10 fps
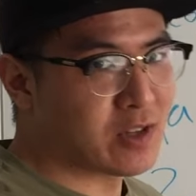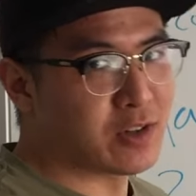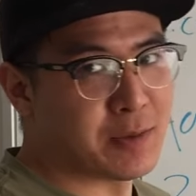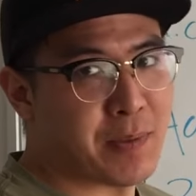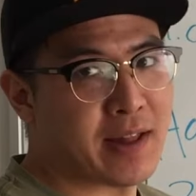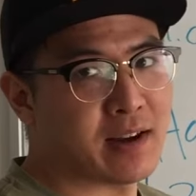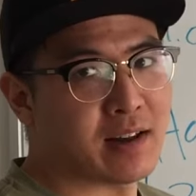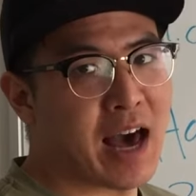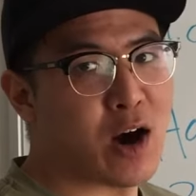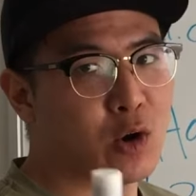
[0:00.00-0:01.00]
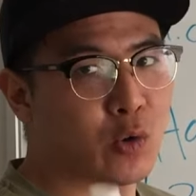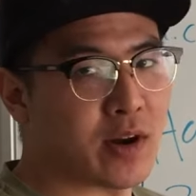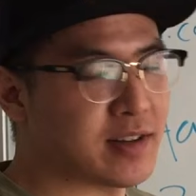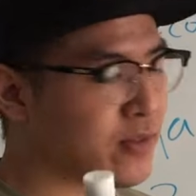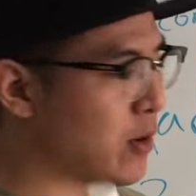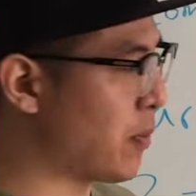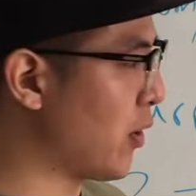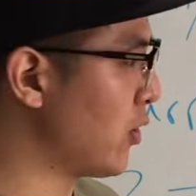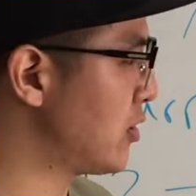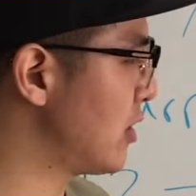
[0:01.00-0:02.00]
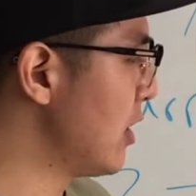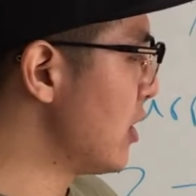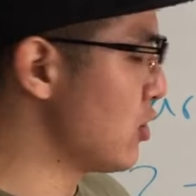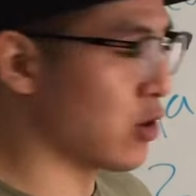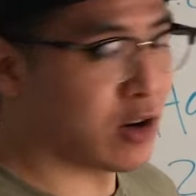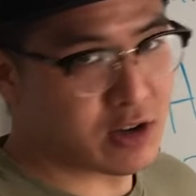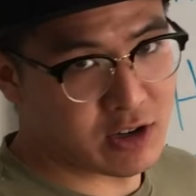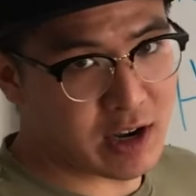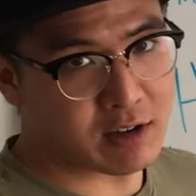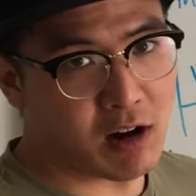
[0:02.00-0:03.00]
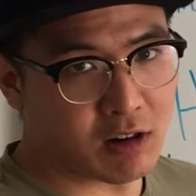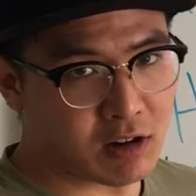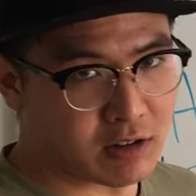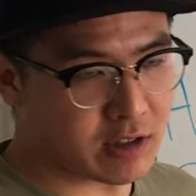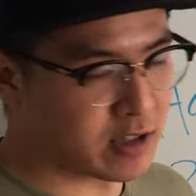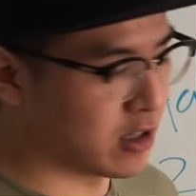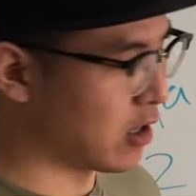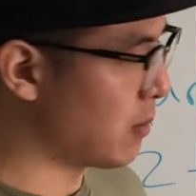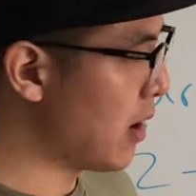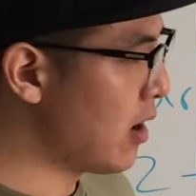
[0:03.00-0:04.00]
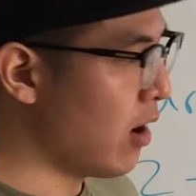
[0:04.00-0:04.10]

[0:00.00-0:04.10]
So depending on how aggressive your approach, you guys all heard the term,